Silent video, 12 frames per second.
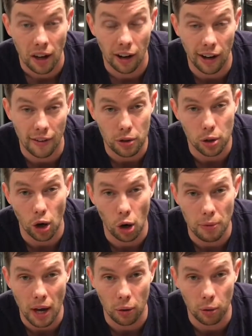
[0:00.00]
All right, so I
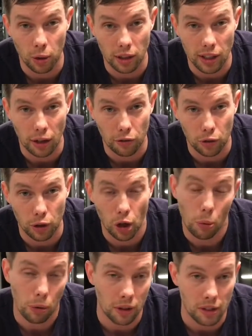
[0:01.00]
hope that one worked out for you.
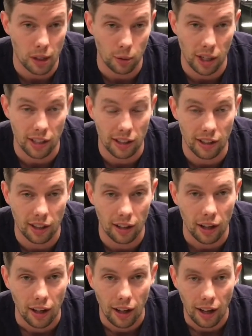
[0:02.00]
Hope you can see what I did there.